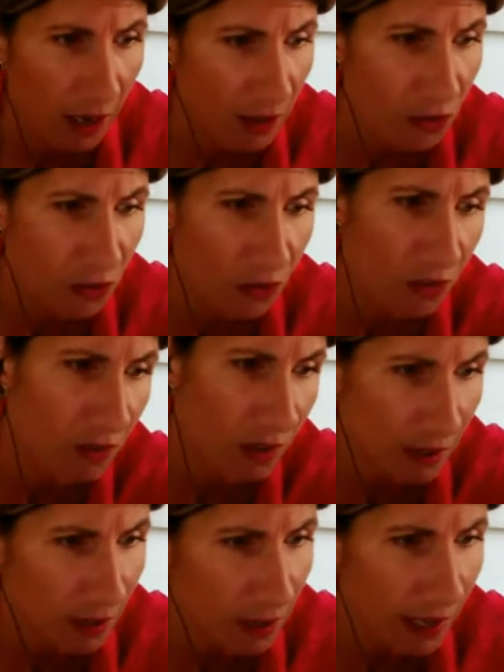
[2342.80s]
just
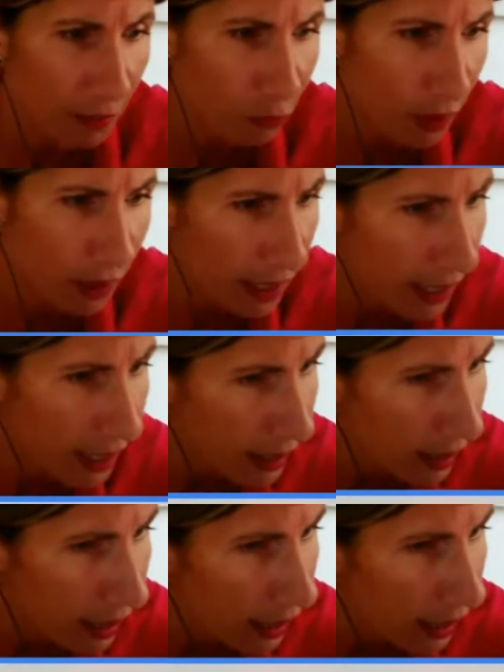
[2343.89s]
FYI,